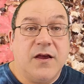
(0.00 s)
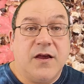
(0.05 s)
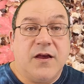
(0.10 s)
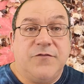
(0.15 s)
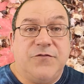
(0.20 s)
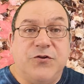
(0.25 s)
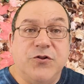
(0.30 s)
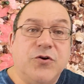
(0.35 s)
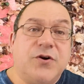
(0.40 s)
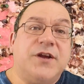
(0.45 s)

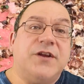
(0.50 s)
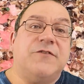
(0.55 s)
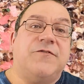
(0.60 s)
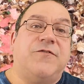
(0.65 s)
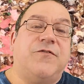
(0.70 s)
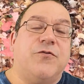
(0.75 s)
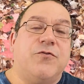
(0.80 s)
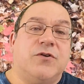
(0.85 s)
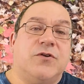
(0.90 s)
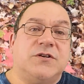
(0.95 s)
If you look in a
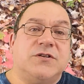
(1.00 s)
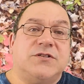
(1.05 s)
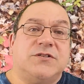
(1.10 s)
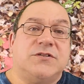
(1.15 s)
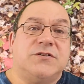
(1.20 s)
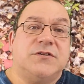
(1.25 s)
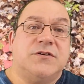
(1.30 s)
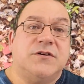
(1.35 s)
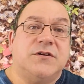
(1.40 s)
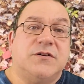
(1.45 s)
forest,
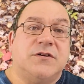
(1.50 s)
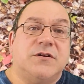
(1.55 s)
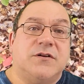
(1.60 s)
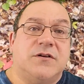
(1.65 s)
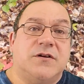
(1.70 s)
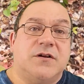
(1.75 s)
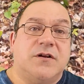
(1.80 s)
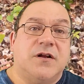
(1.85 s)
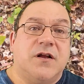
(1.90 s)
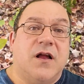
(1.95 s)

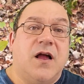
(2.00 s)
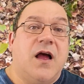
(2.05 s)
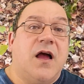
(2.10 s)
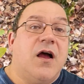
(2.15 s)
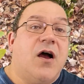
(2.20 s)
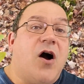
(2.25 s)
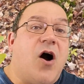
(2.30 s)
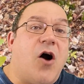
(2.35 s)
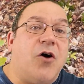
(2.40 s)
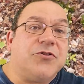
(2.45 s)

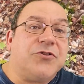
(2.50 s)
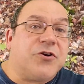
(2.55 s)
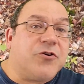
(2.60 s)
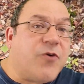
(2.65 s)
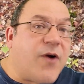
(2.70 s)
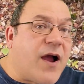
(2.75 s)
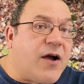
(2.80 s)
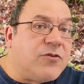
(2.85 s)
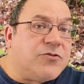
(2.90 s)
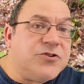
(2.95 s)
on the
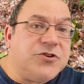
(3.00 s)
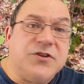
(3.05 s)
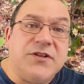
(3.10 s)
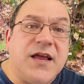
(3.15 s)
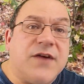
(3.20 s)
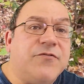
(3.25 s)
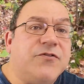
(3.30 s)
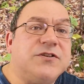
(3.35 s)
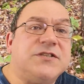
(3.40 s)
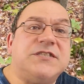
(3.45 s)
ground, you
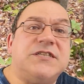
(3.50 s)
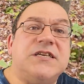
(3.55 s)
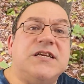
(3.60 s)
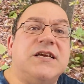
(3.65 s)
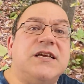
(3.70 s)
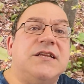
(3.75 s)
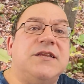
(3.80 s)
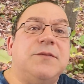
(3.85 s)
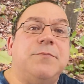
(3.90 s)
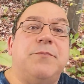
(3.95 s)
never
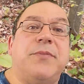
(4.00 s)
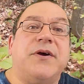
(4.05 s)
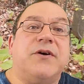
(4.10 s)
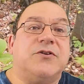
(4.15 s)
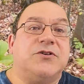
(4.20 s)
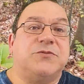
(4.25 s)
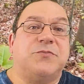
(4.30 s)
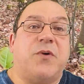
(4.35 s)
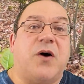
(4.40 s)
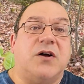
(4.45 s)
see any bare
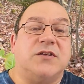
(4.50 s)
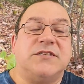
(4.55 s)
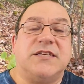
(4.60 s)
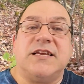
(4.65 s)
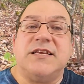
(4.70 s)
spots.